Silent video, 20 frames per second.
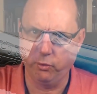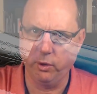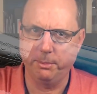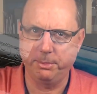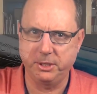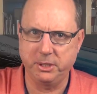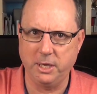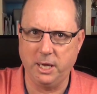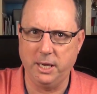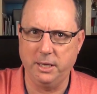
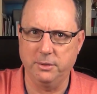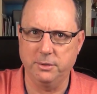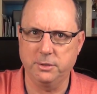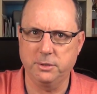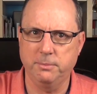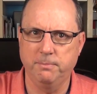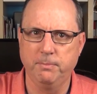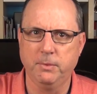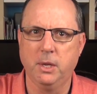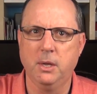grip
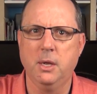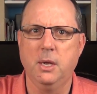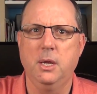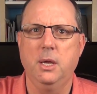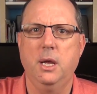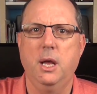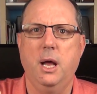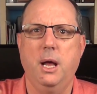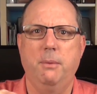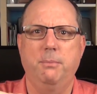styles.
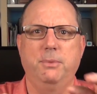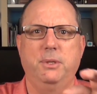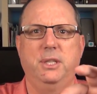Uh,